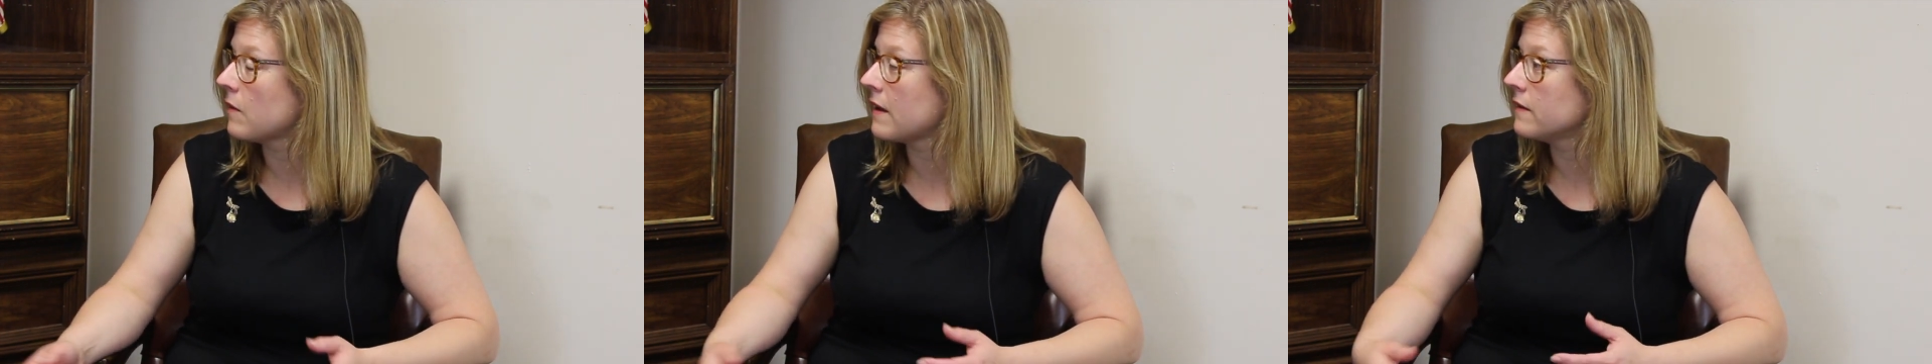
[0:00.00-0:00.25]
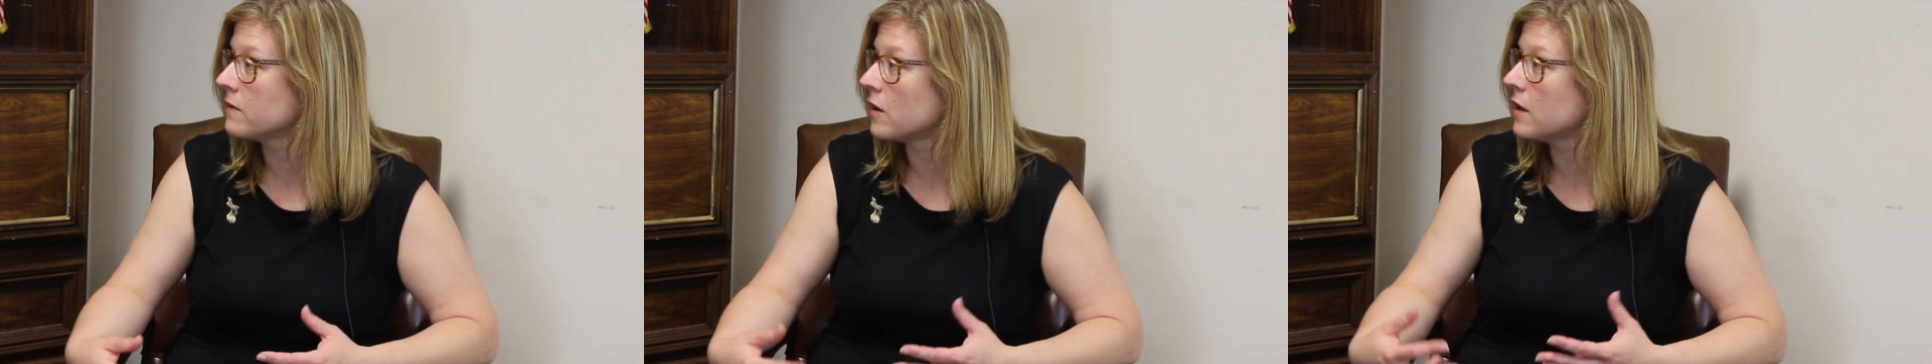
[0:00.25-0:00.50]
So
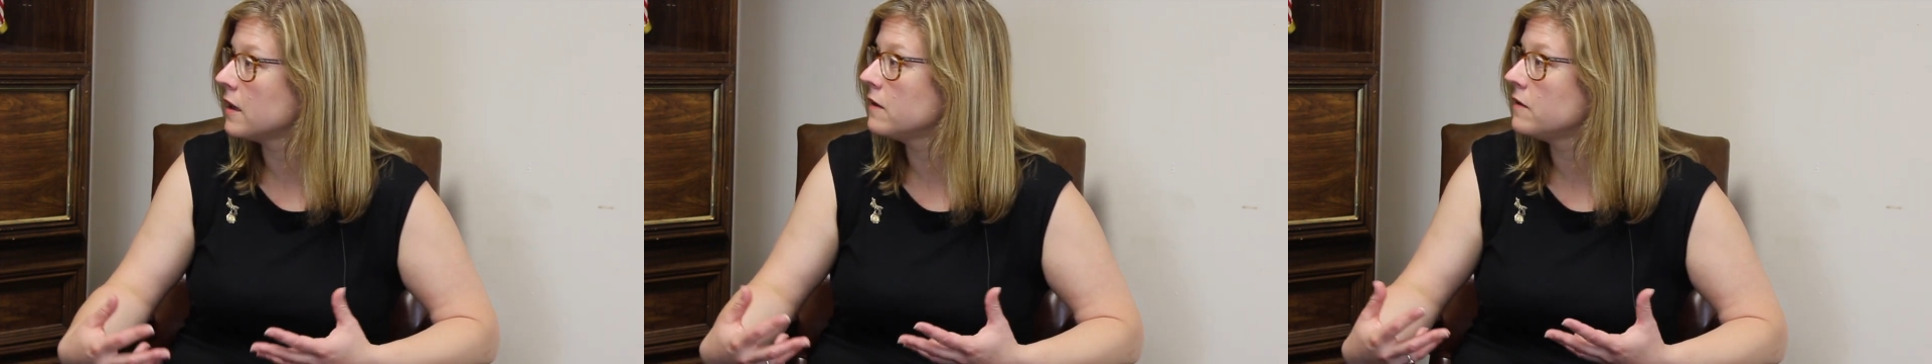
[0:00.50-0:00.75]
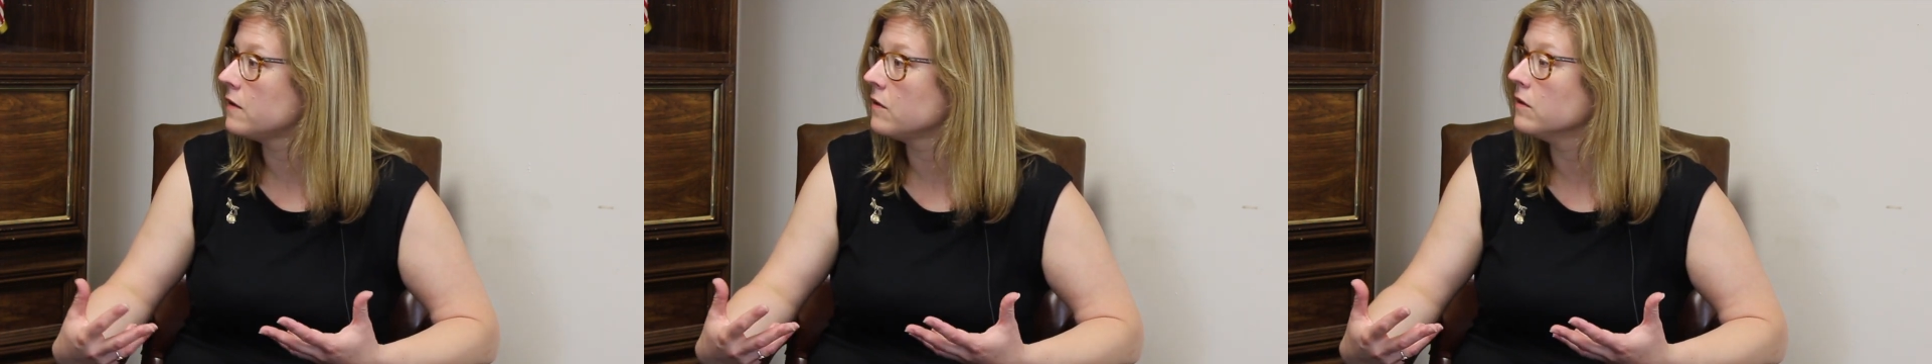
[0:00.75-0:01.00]
I
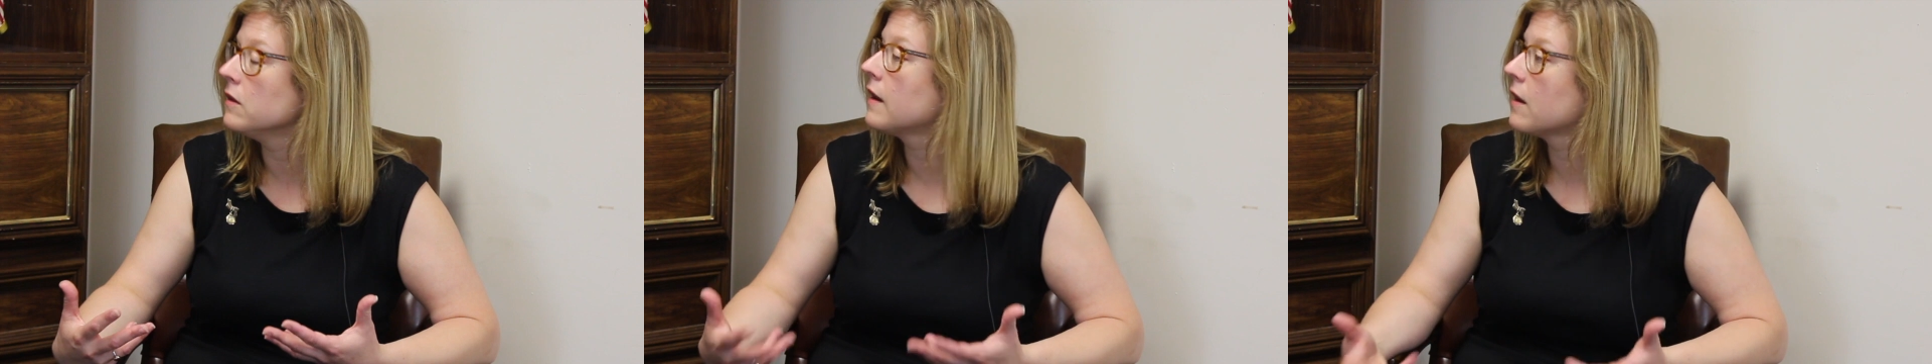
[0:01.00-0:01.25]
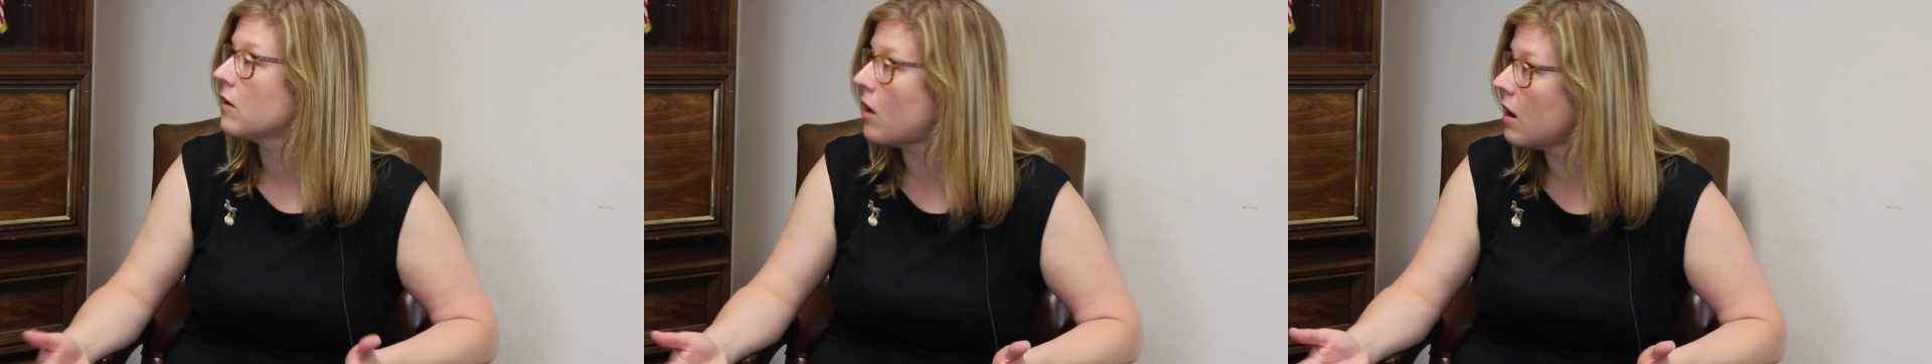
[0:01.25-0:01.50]
started to
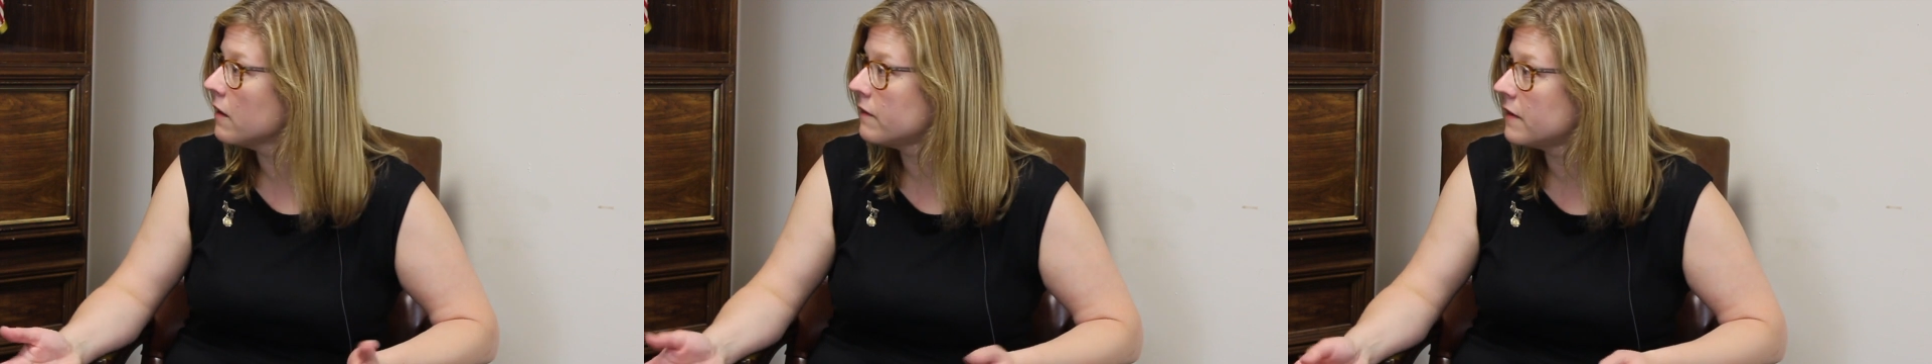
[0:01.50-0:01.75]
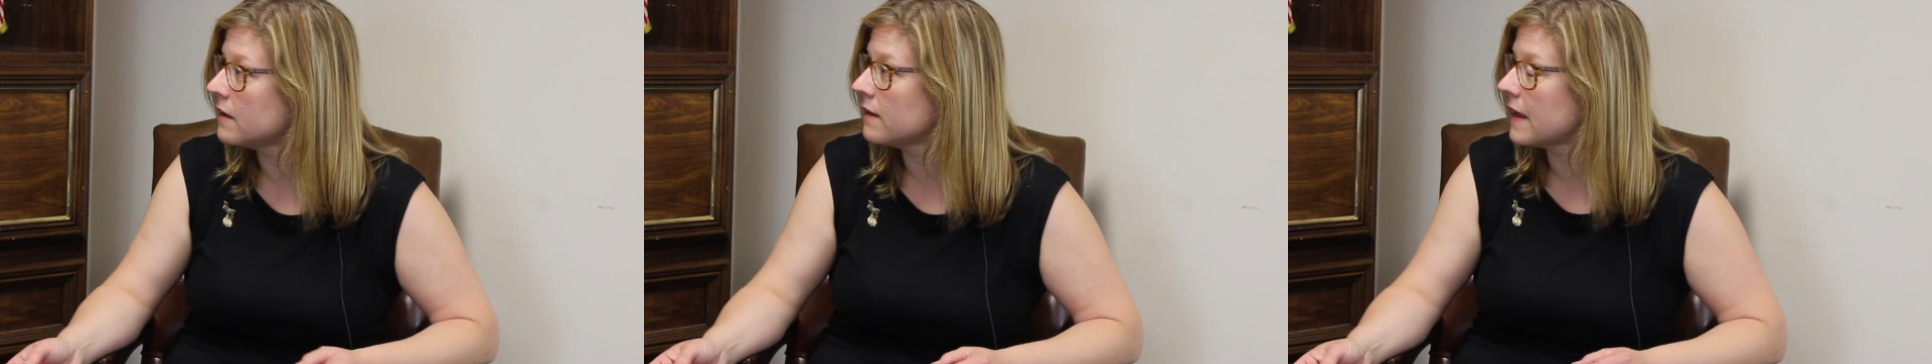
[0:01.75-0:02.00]
look at all
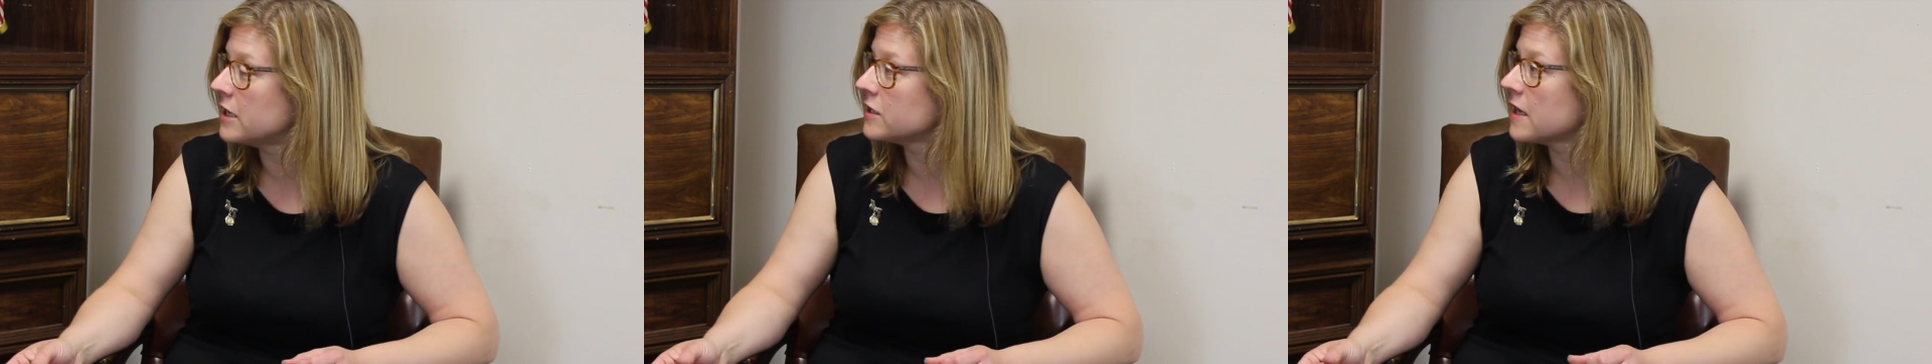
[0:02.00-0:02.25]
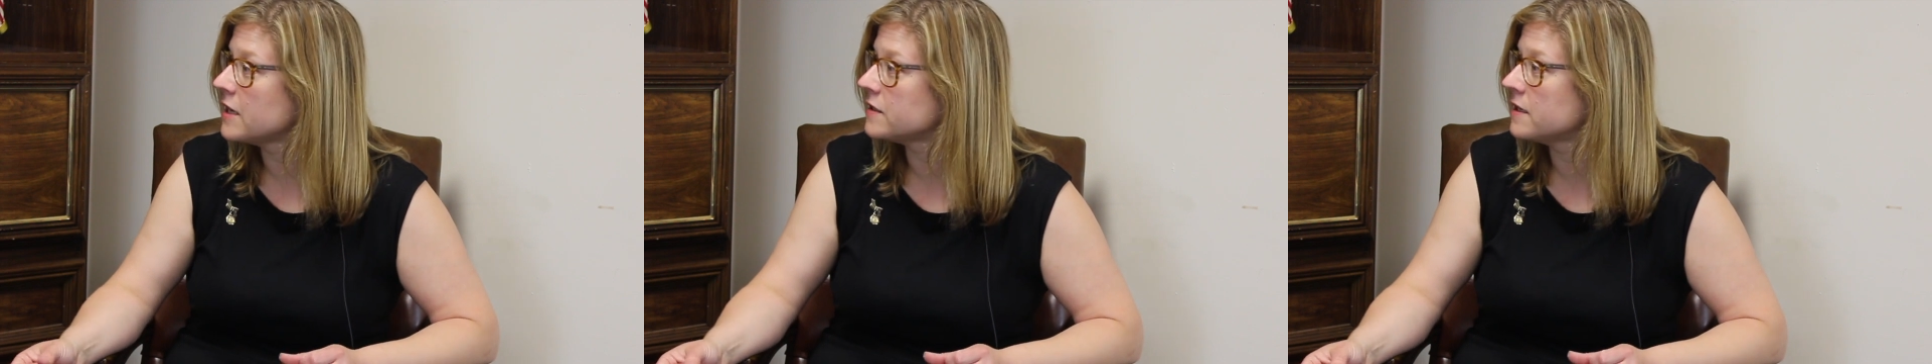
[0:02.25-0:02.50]
of the
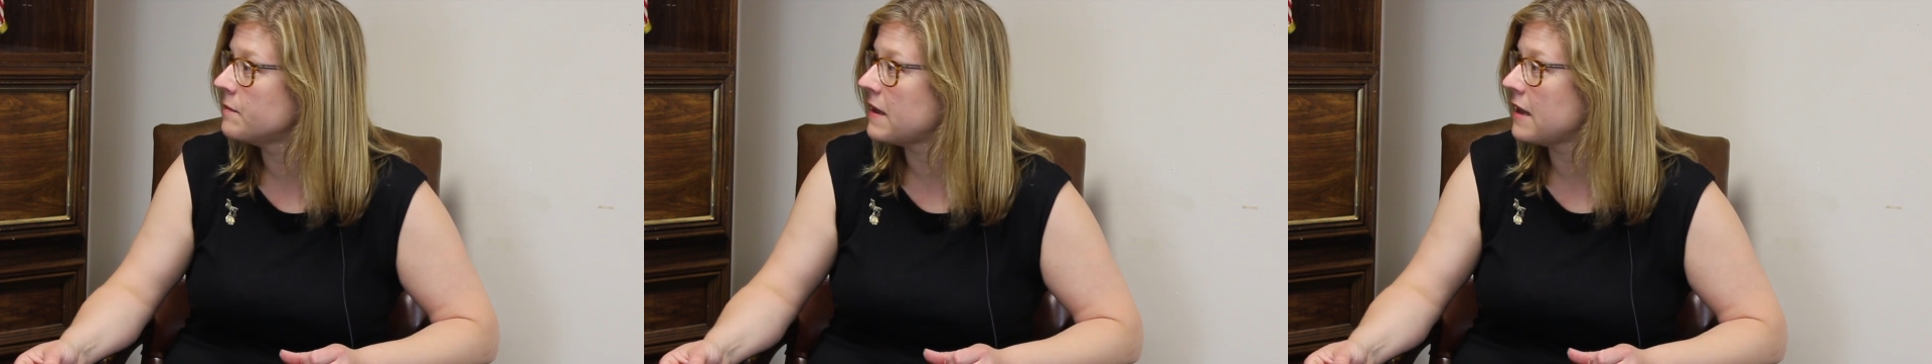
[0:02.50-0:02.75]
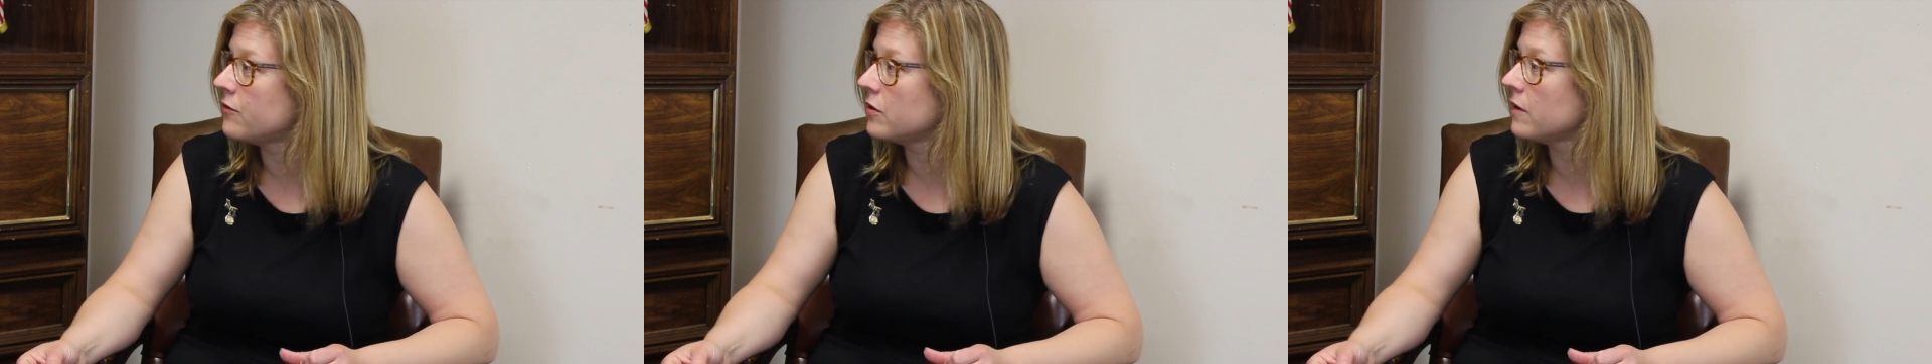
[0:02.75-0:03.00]
legislation that had
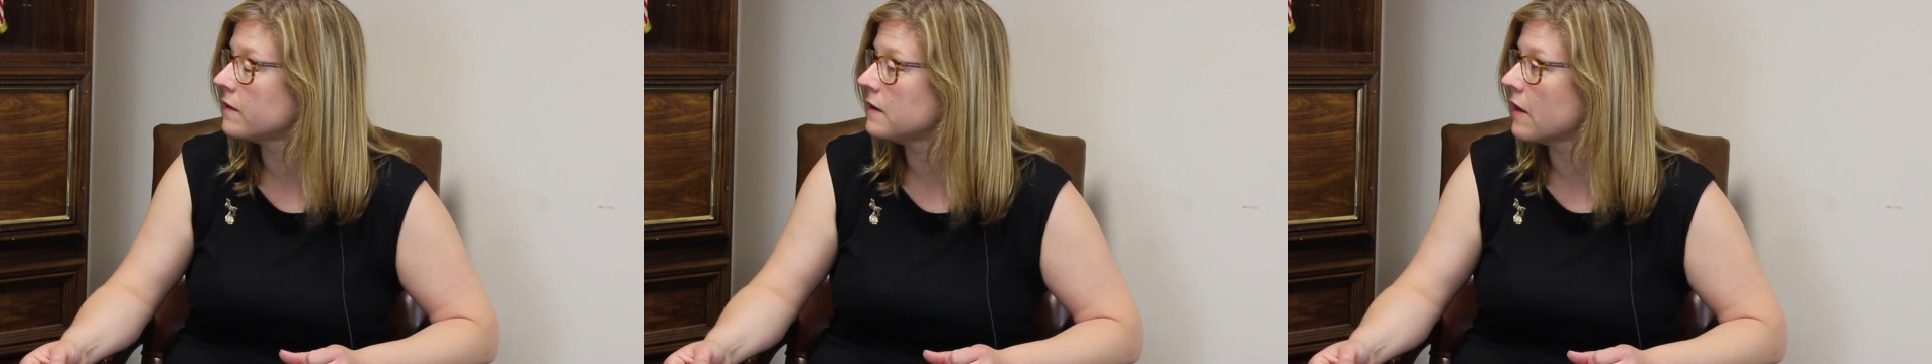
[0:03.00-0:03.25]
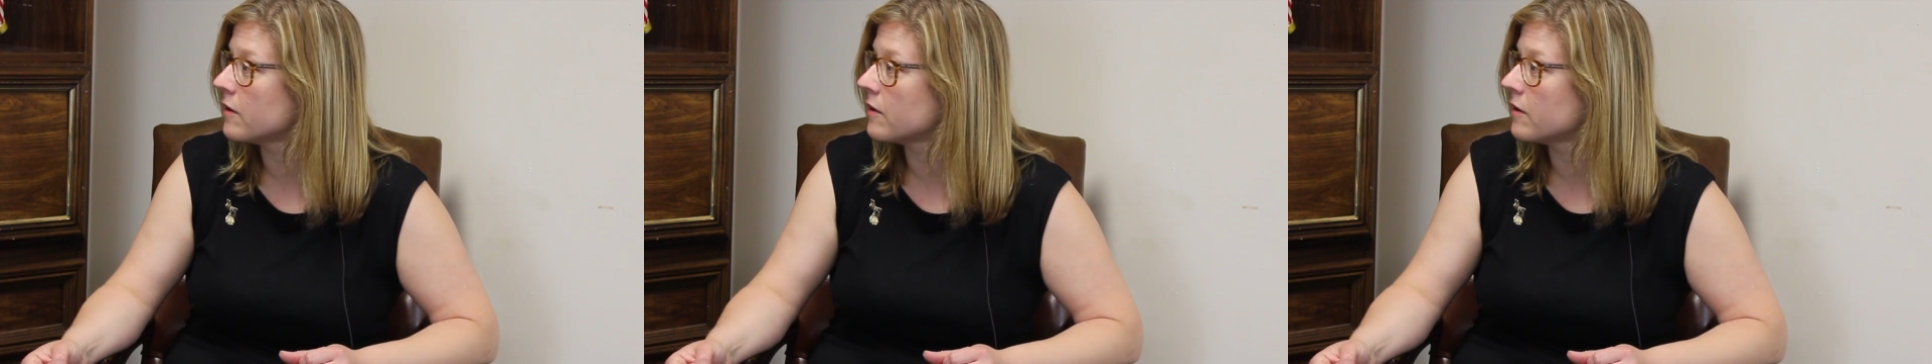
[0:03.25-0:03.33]
been introduced in